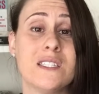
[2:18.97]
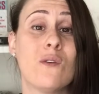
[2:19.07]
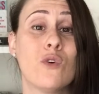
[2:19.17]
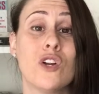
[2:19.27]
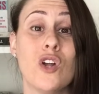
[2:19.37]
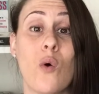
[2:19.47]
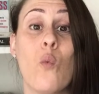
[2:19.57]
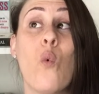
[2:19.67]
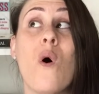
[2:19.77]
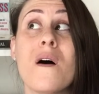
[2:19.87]
They want to know,
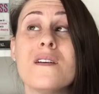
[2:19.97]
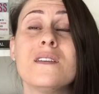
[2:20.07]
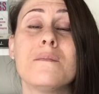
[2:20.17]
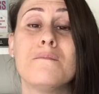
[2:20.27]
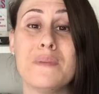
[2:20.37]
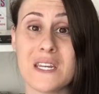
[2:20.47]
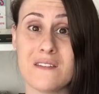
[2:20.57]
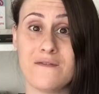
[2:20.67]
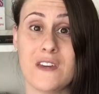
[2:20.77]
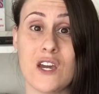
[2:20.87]
what
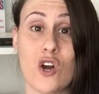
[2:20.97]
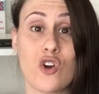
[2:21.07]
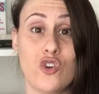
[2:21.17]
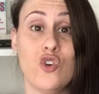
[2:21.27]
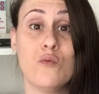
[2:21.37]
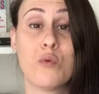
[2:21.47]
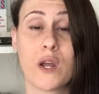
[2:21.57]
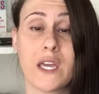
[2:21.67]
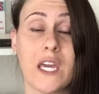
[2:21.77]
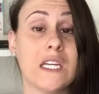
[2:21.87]
benefit are you
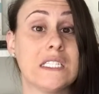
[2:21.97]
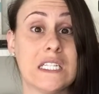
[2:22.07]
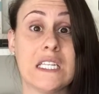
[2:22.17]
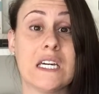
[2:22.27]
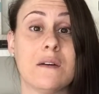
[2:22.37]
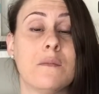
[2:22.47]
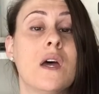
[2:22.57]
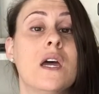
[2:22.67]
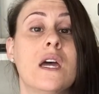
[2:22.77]
bringing to them?